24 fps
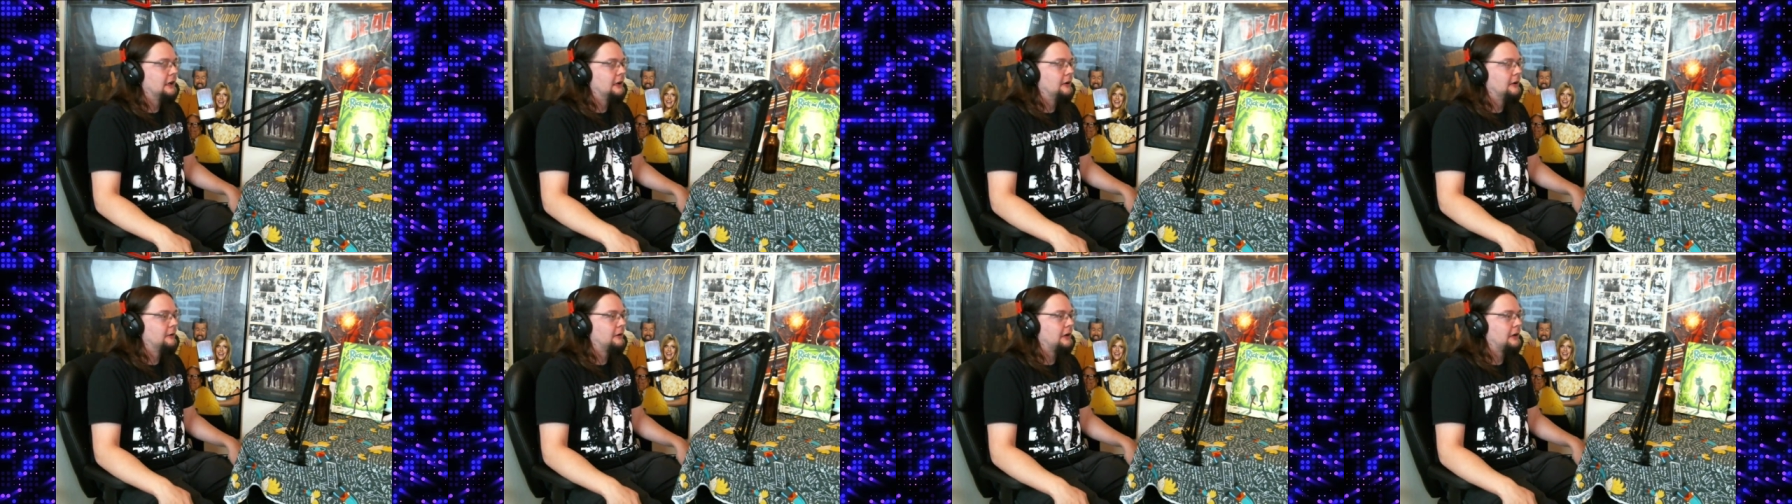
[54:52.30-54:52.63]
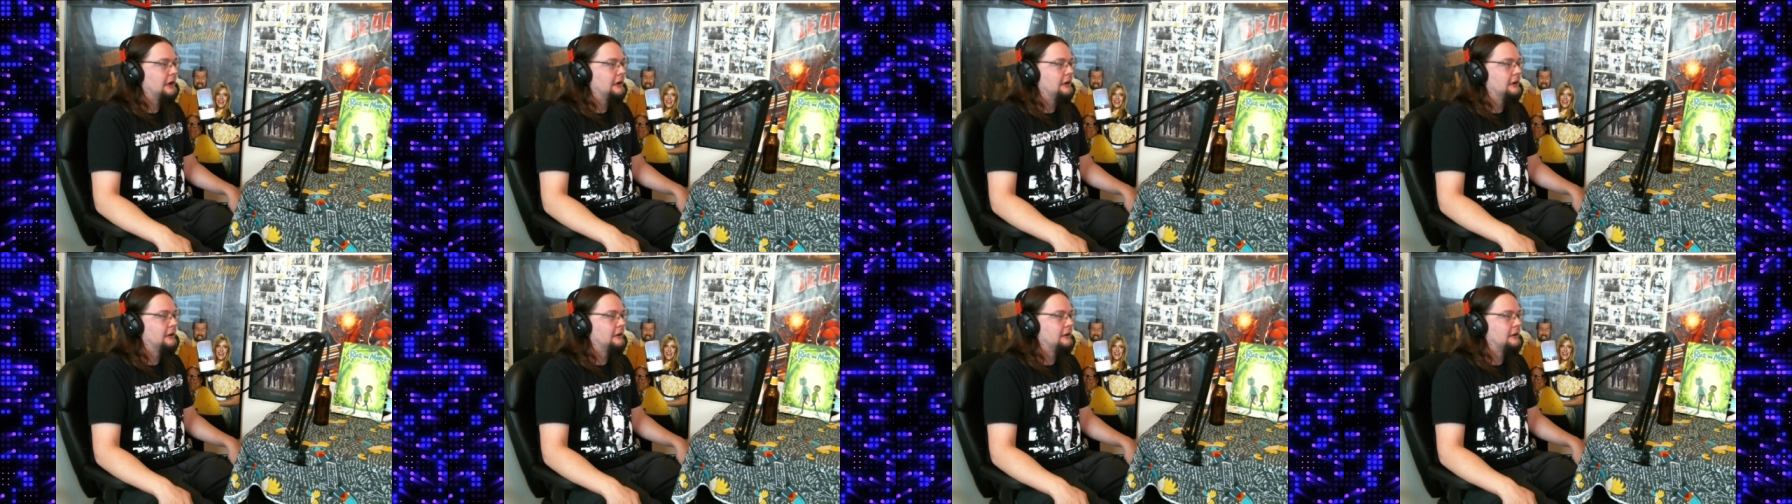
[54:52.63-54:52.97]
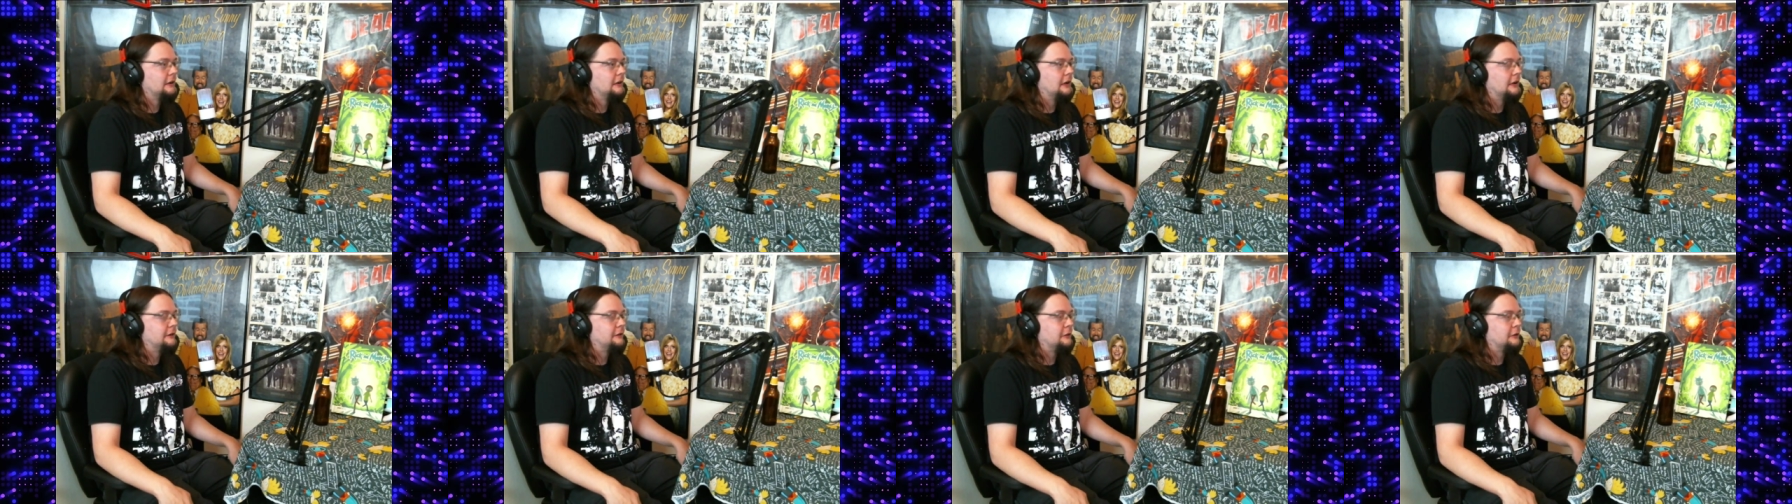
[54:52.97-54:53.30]
kind of
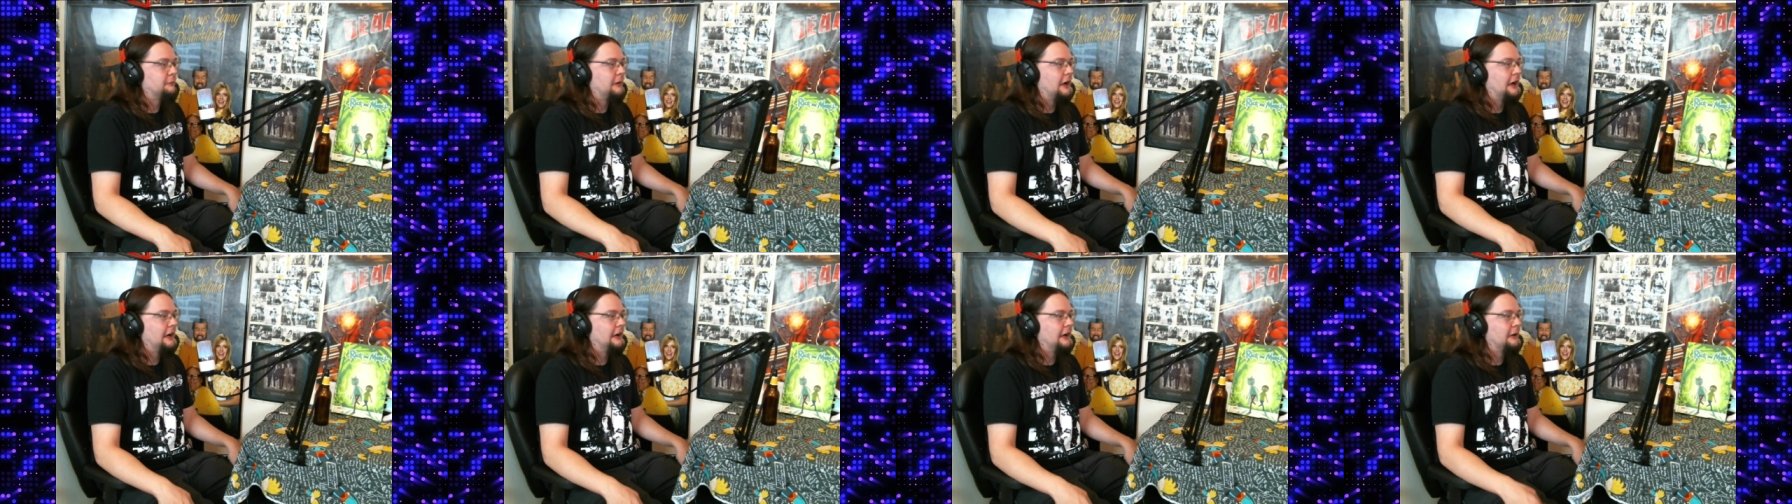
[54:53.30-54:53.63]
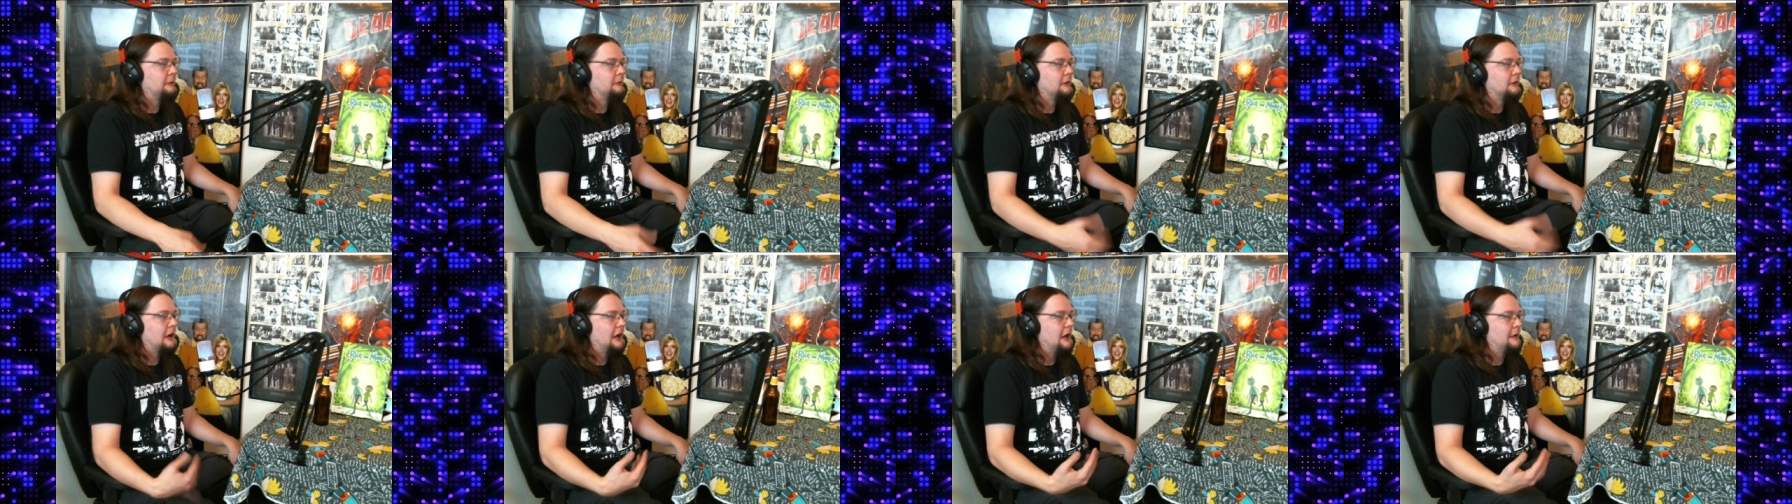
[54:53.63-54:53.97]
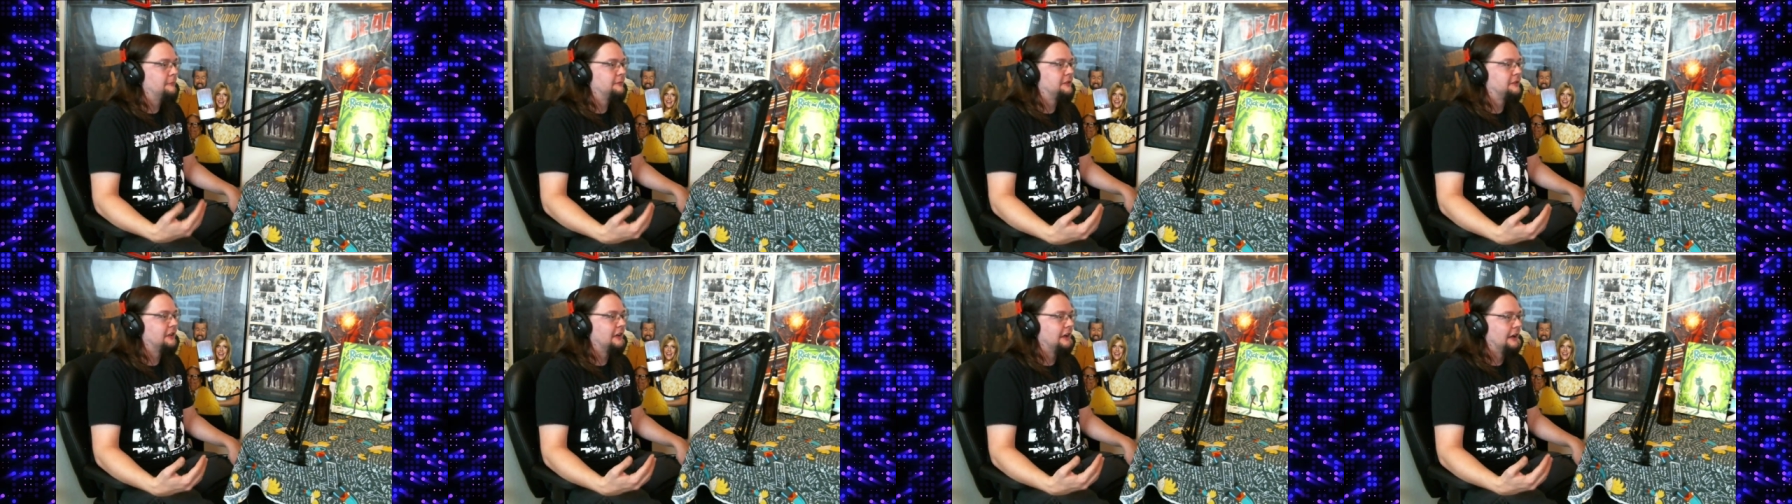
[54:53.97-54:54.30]
undermining what I'm
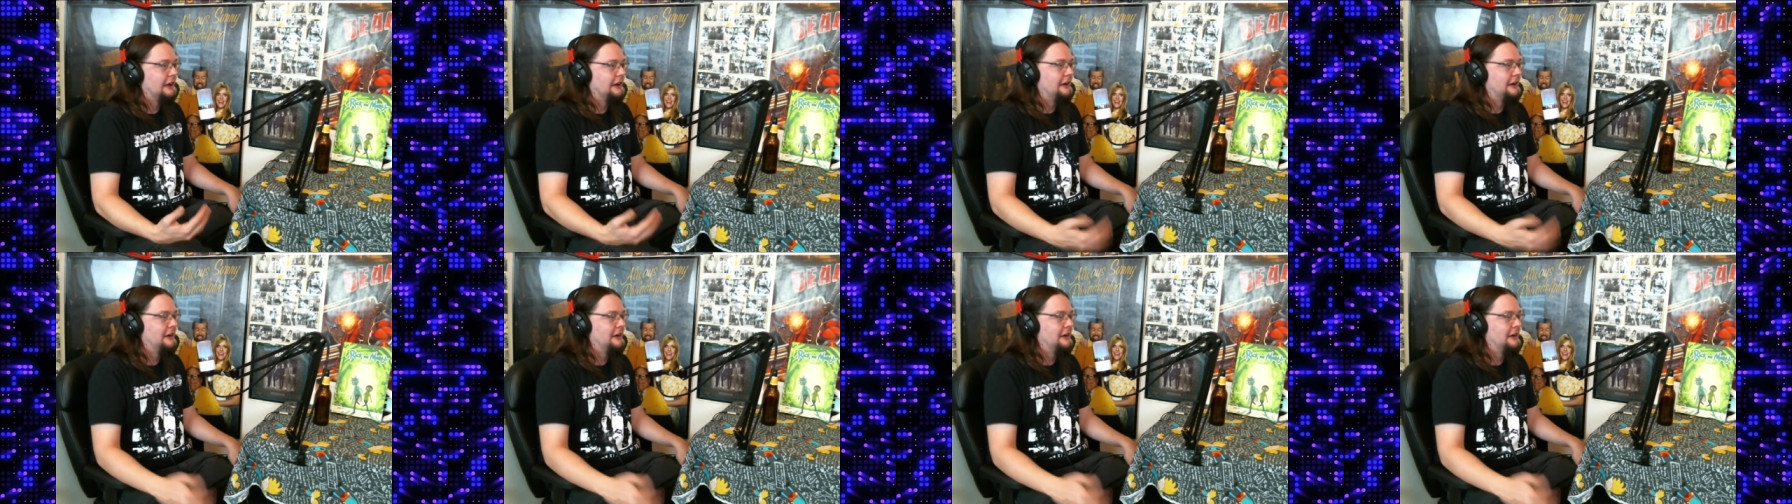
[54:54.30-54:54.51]
saying.